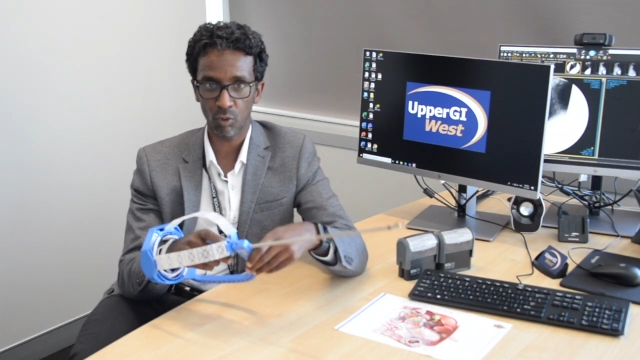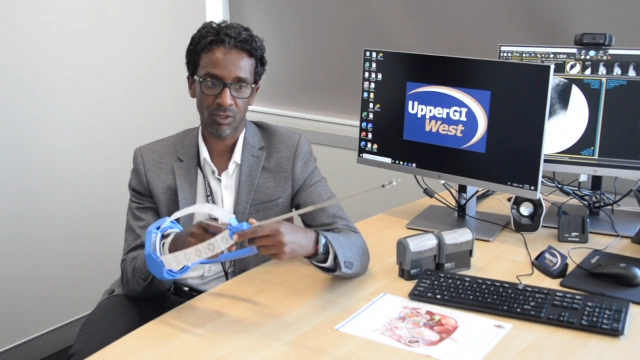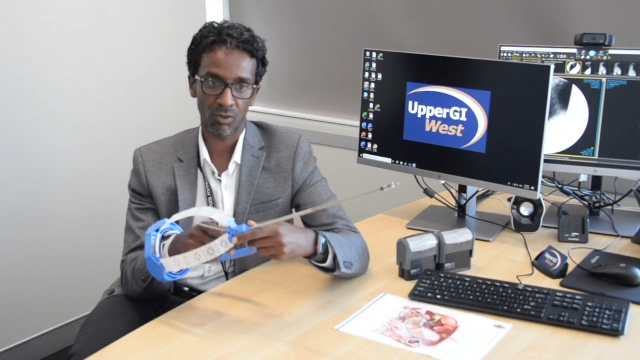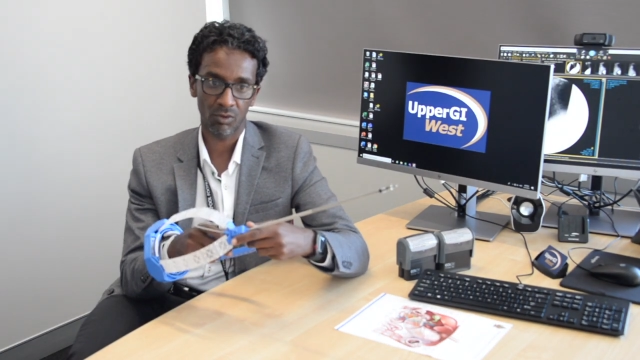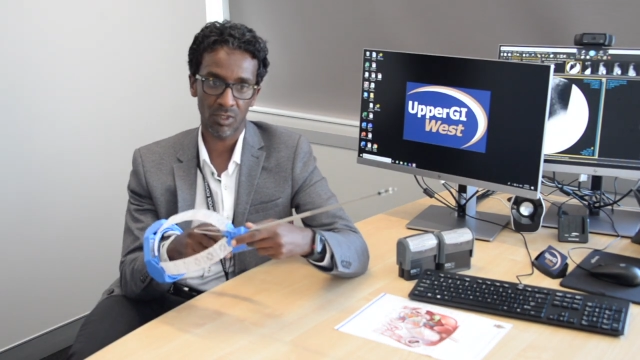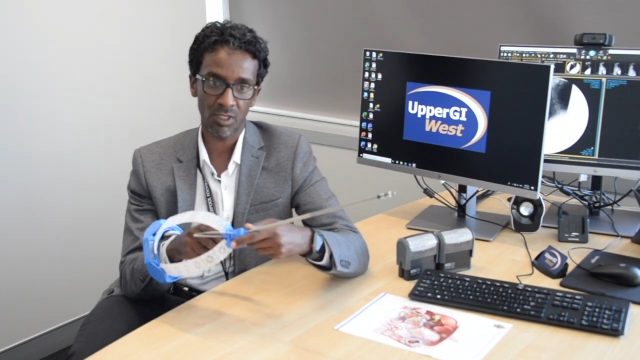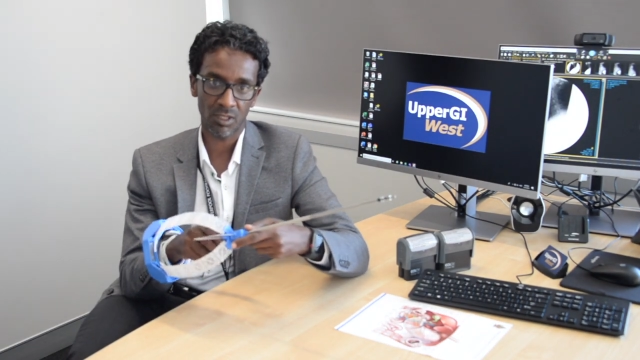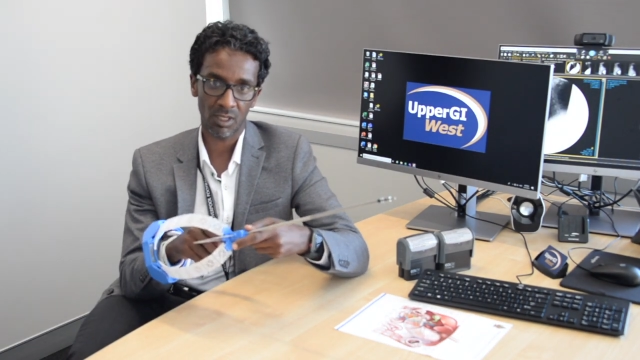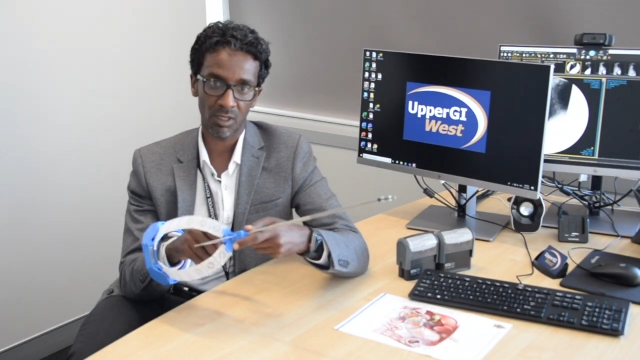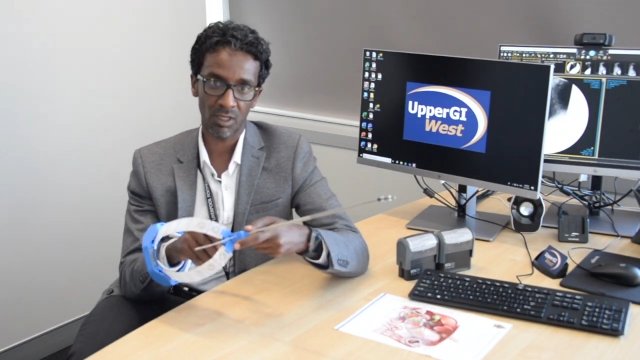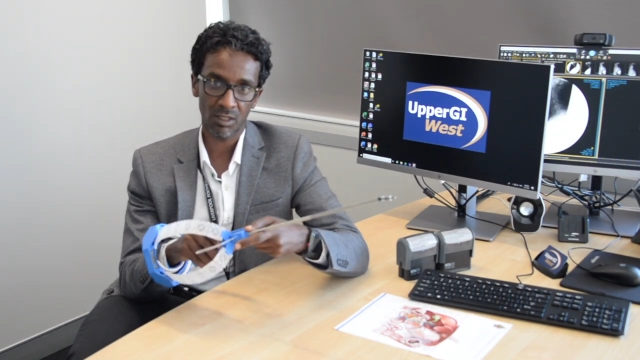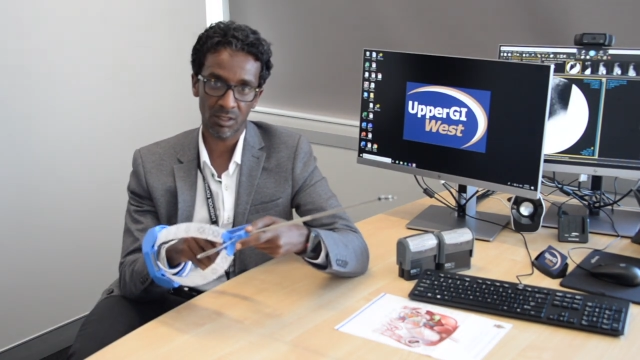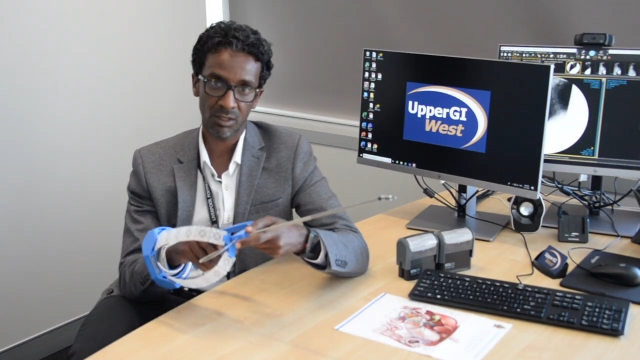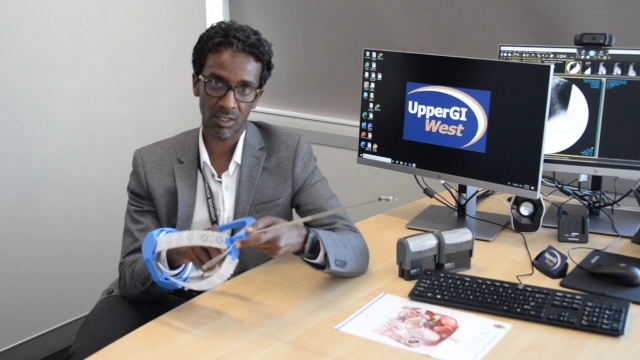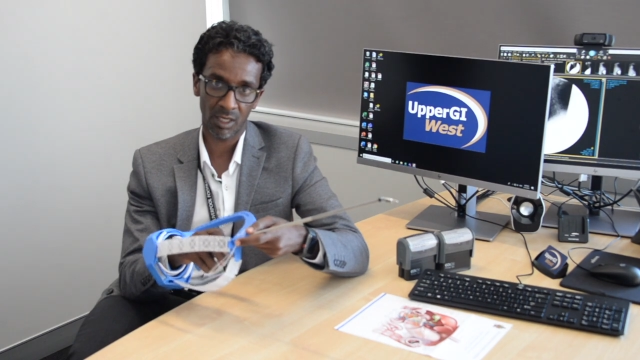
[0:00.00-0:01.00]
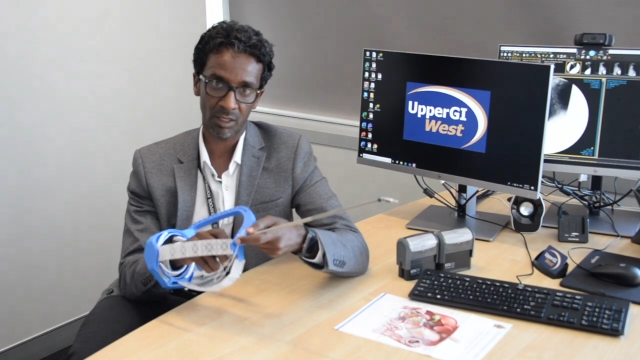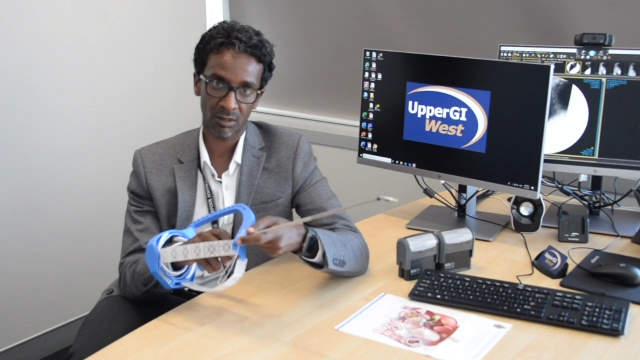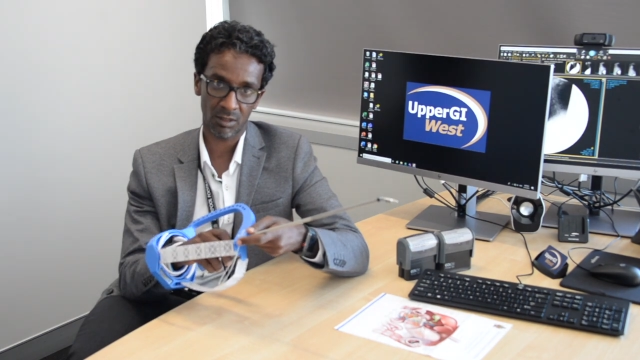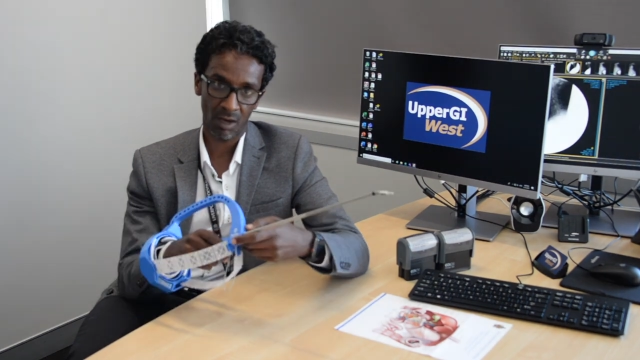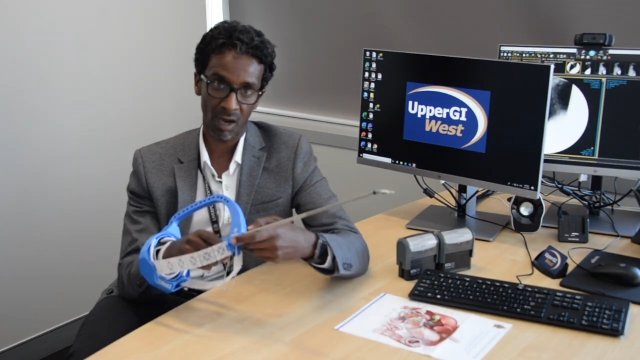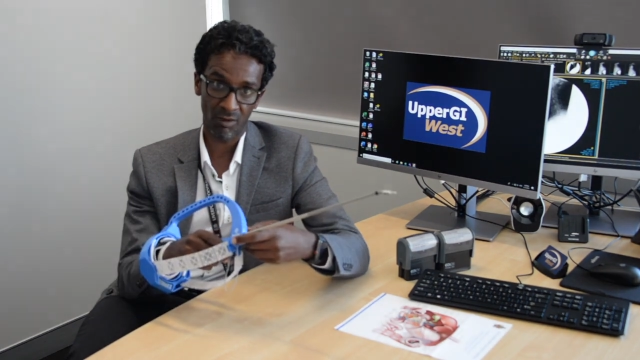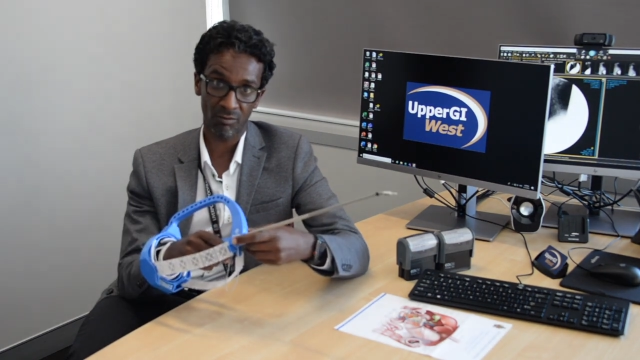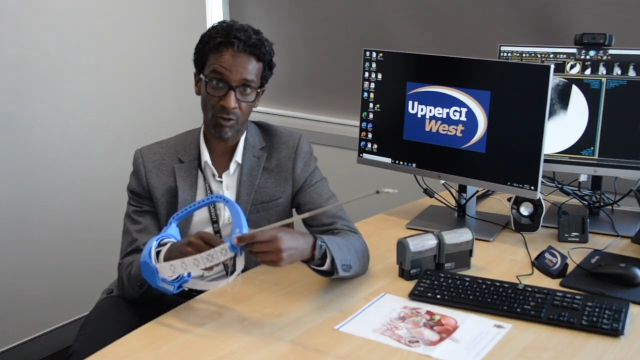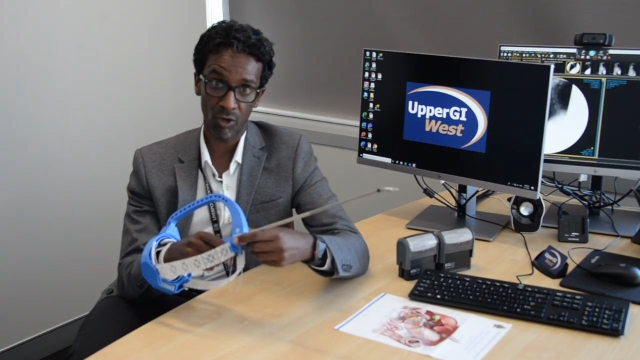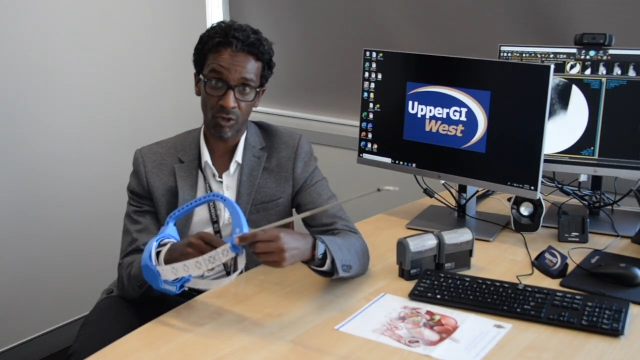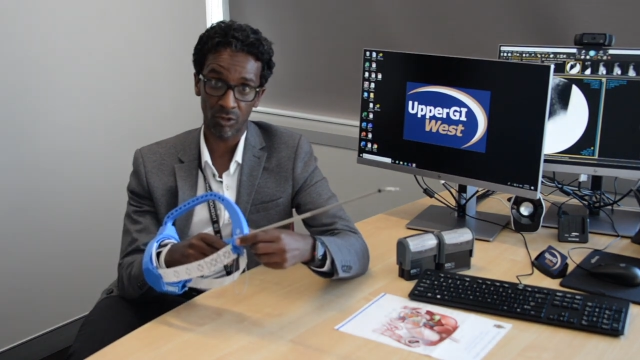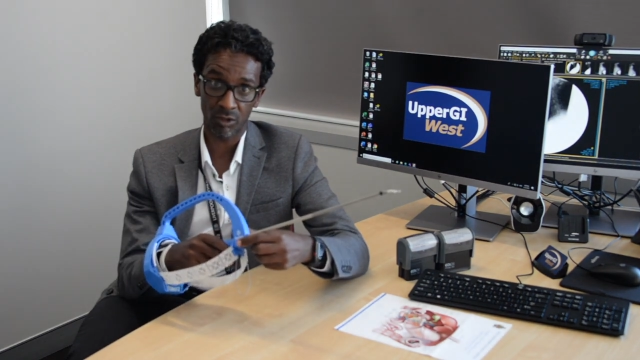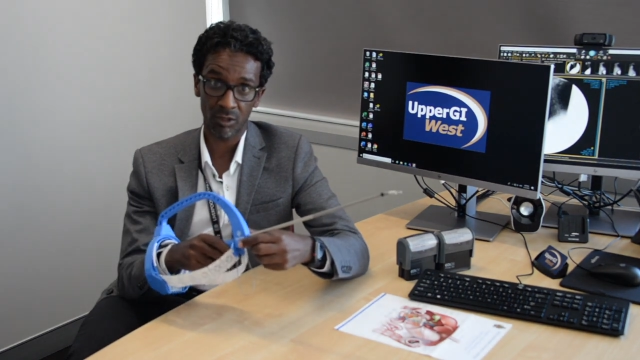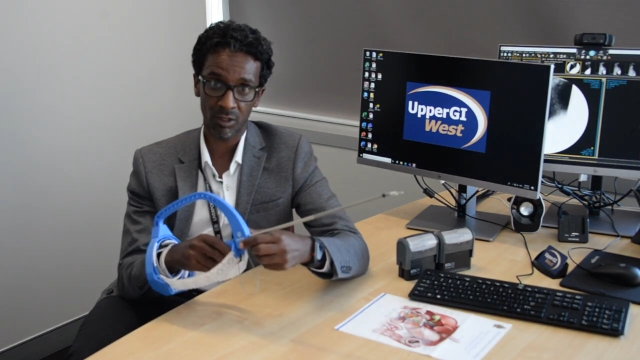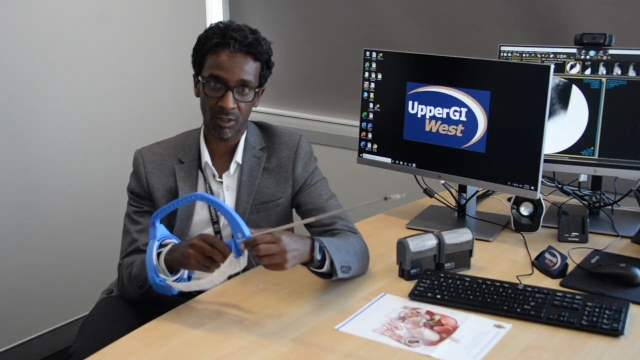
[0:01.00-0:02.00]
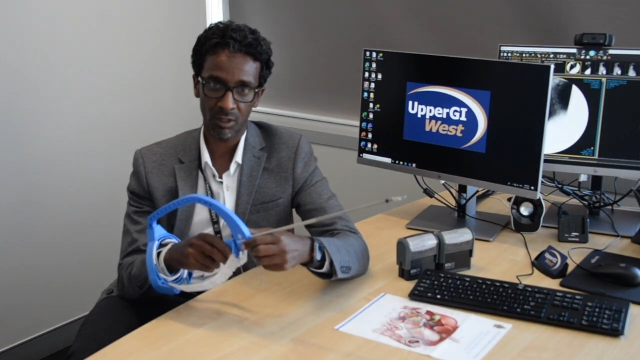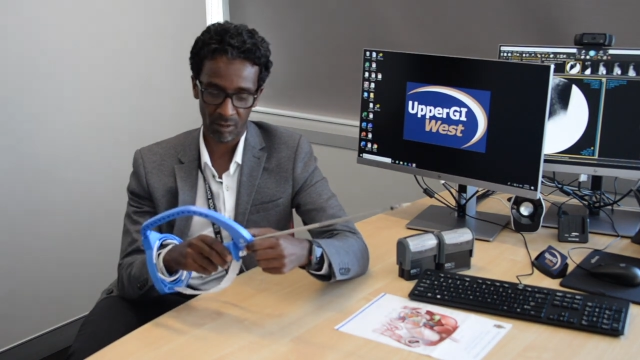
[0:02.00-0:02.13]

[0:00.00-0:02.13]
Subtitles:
So these are things that I've learned